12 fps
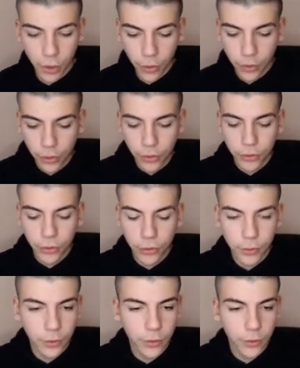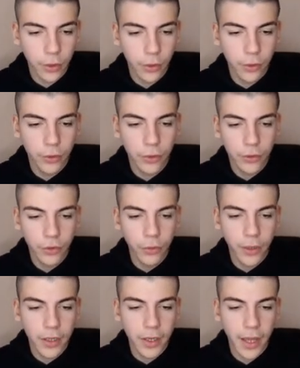to YouTube. You'll go to YouTube
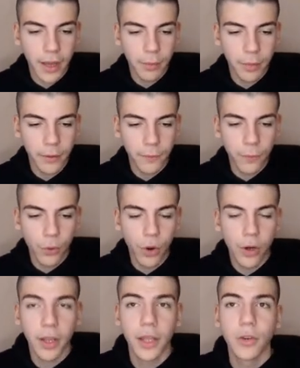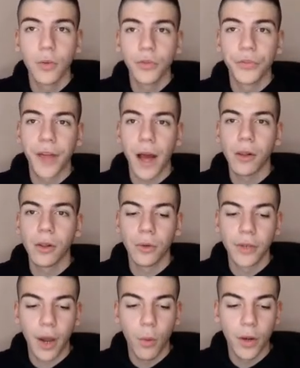in MP4 and you will download
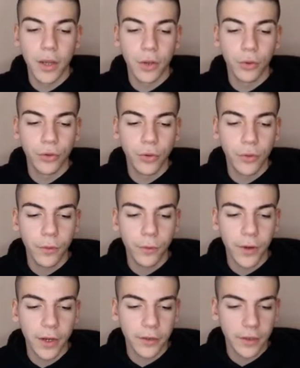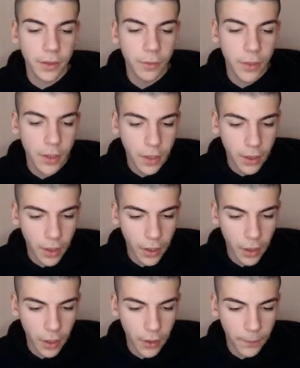that video. So you will find some,
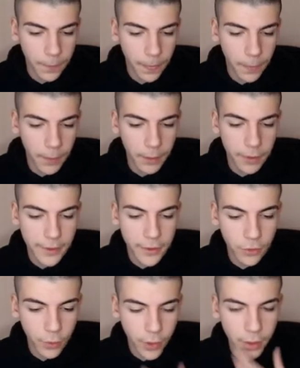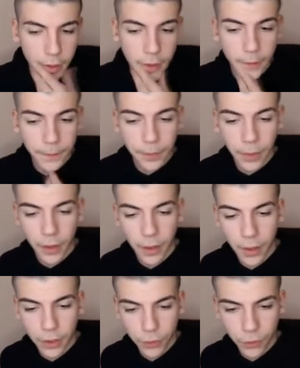maybe this one.
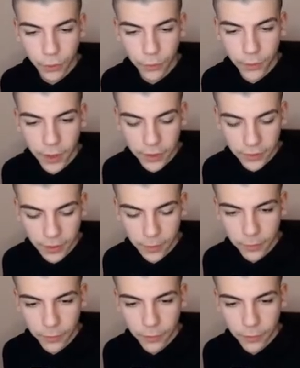You will find some